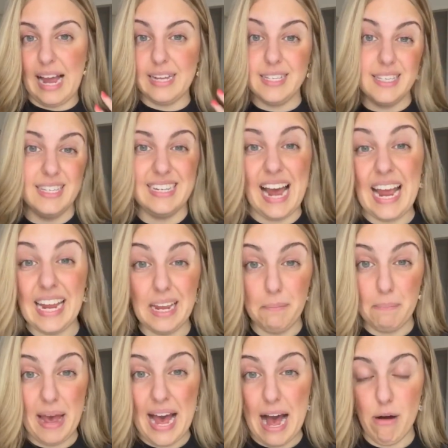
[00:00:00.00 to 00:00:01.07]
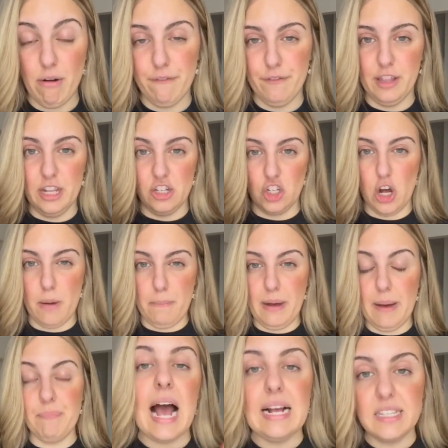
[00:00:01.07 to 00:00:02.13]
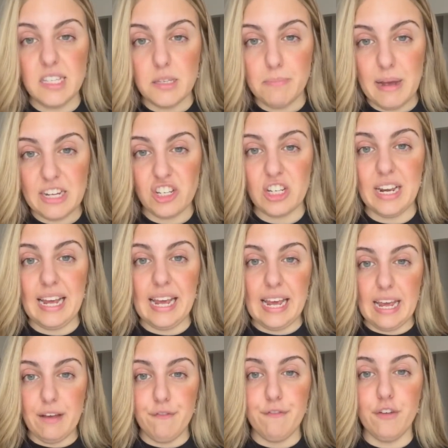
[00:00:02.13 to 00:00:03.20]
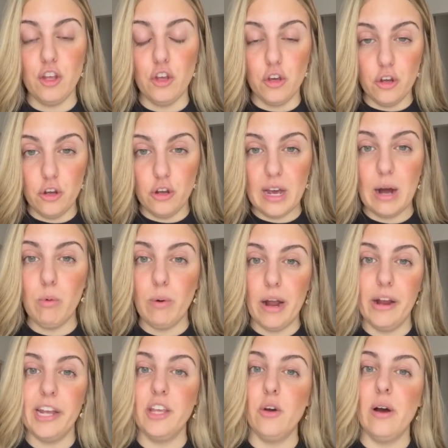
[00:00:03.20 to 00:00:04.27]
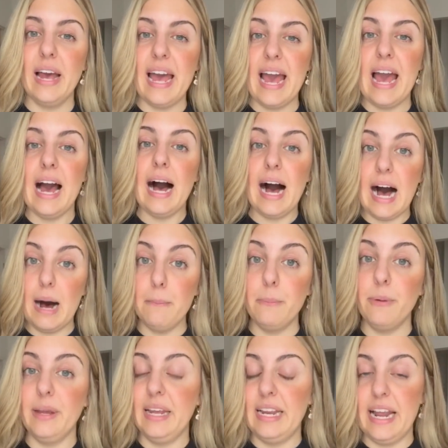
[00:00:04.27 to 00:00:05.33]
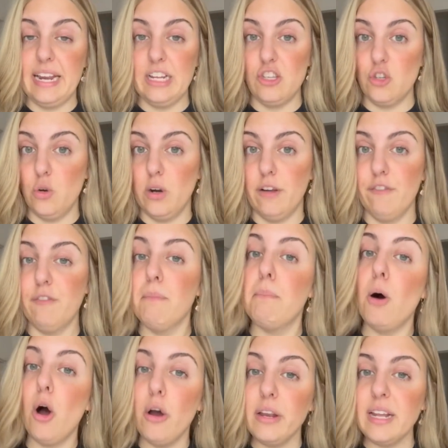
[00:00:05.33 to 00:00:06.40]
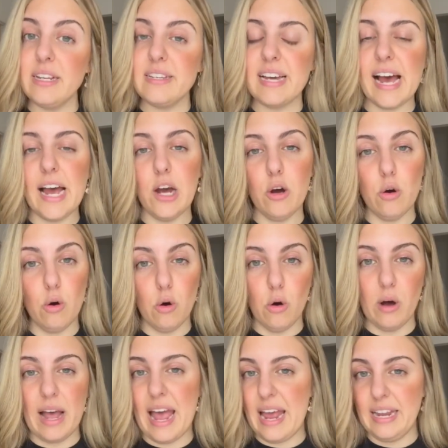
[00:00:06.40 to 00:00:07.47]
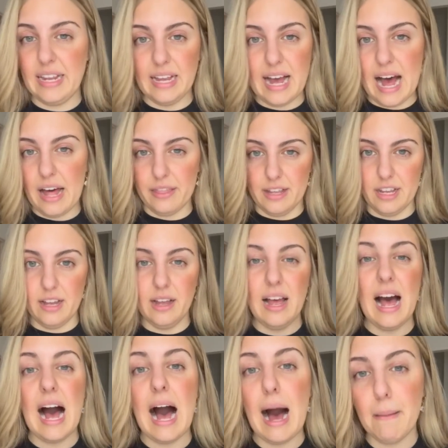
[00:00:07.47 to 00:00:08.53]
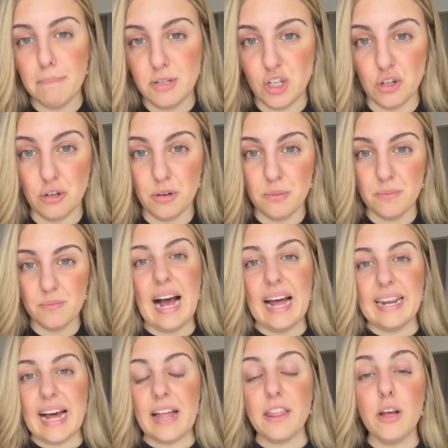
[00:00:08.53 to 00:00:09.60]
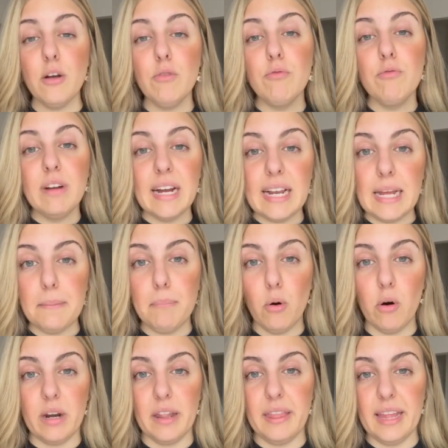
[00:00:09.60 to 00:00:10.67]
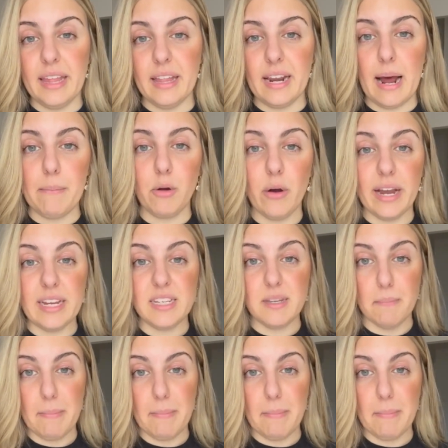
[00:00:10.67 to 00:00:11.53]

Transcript: staying power for the topper, especially if you are wearing your hair up in any sort of ponytail or any other updo. Another really important thing that I'm going to